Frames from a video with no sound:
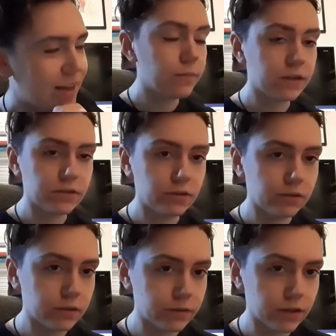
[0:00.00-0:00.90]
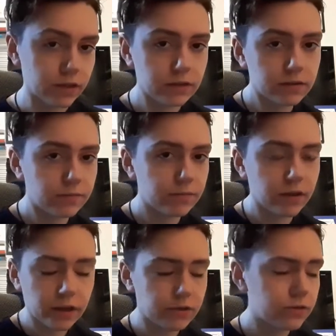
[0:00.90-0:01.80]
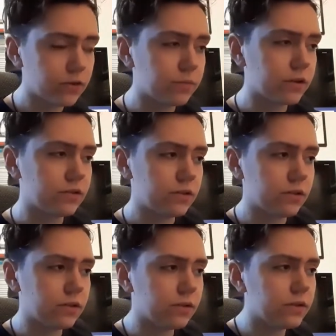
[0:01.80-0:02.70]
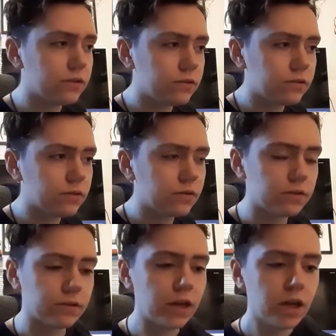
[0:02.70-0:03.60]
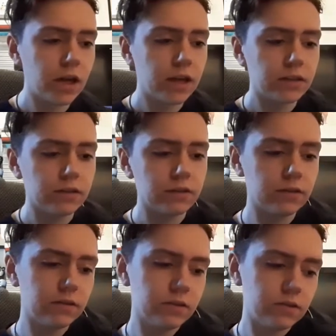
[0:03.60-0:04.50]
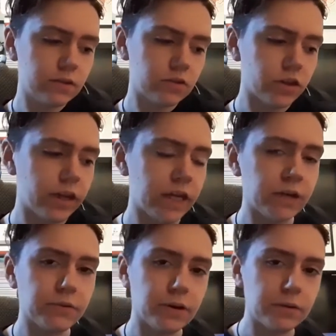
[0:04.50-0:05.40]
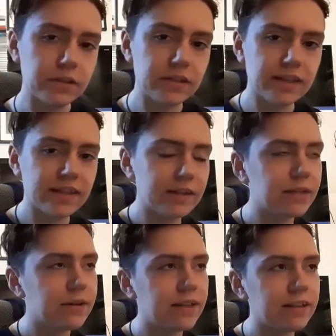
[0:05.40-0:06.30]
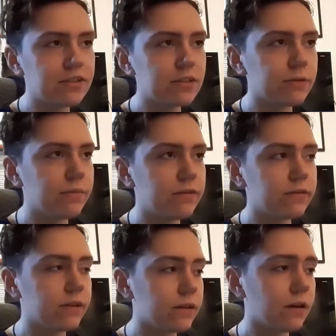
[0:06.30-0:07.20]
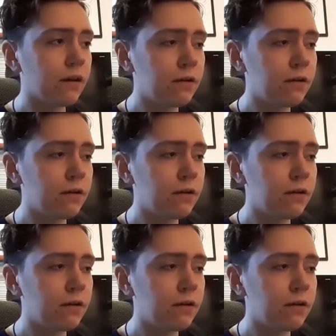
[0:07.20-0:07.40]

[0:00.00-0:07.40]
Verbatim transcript: because the doctor was like, thank you so much, you know, you, you're you're such a hero, and and it, and it just made me feel like